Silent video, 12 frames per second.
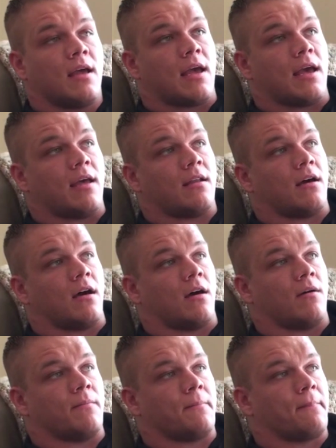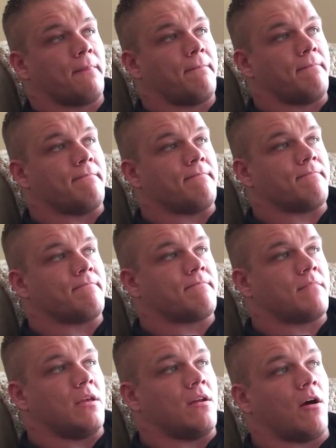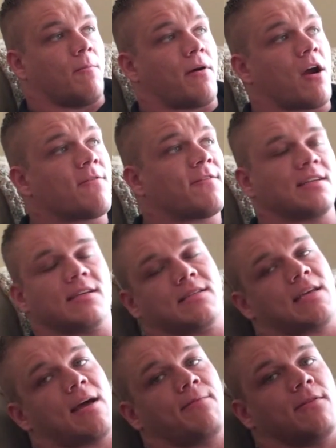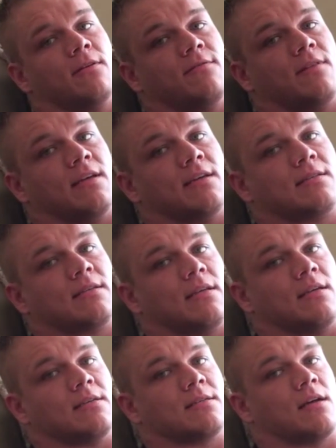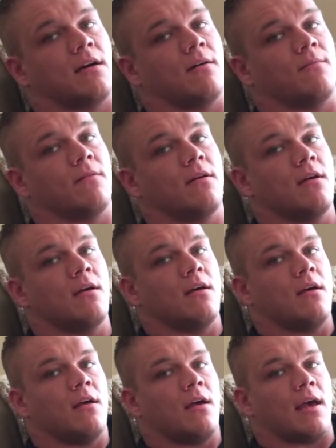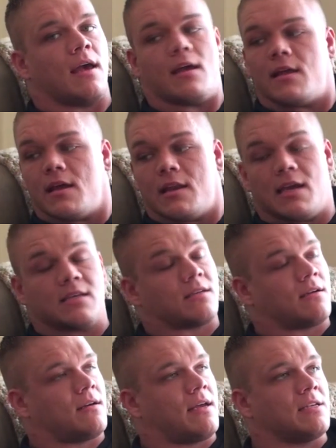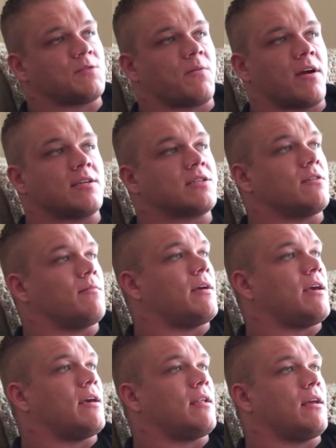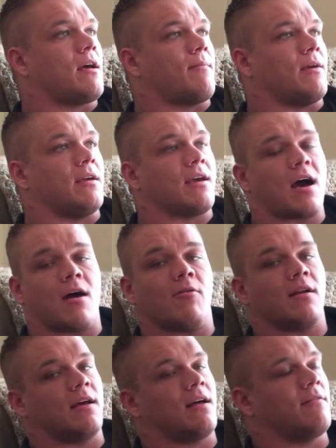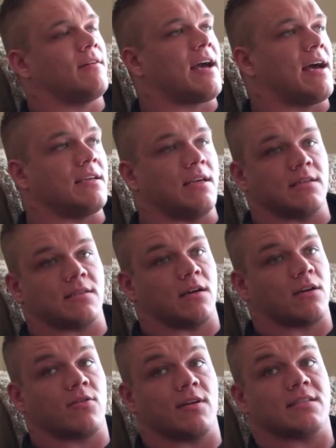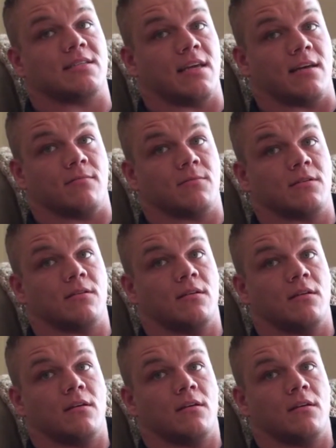And a perfect example of this is and he's an inspiration to me, and God, what a hell of a guy, is Chris Dims.